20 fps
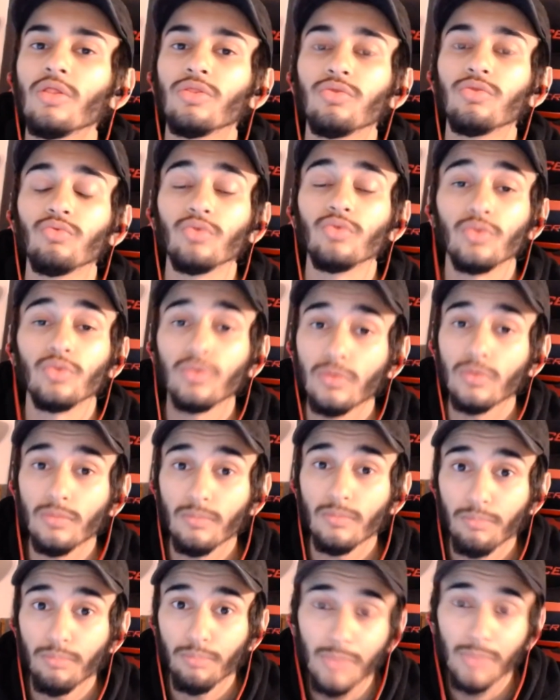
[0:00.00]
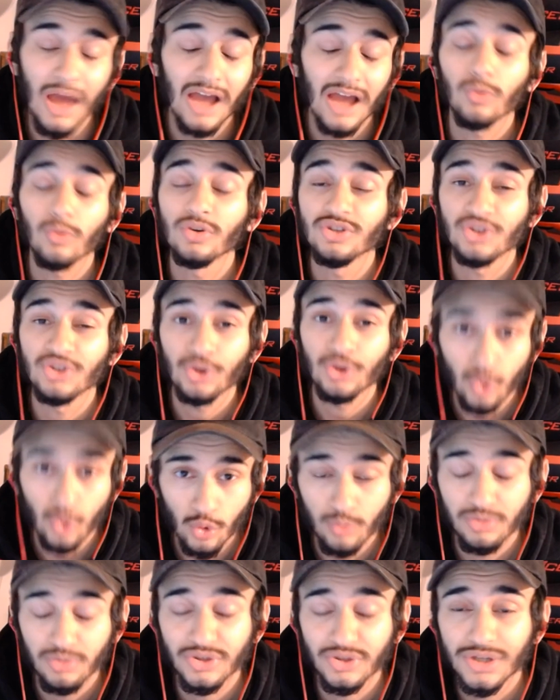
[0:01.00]
through backwards
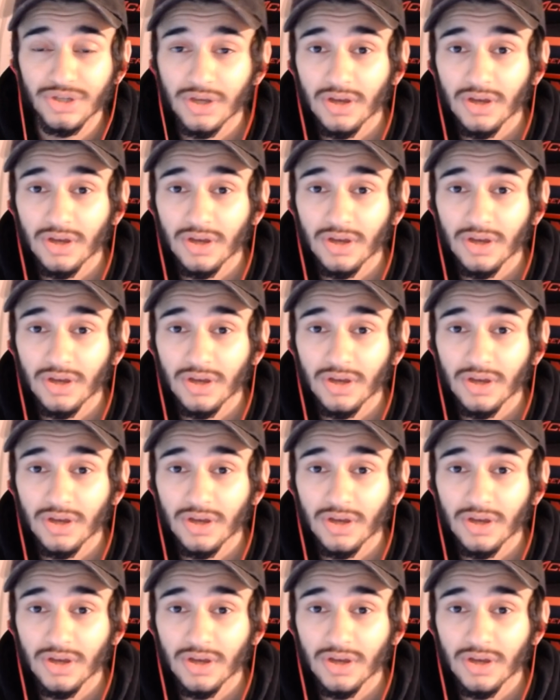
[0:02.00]
hoops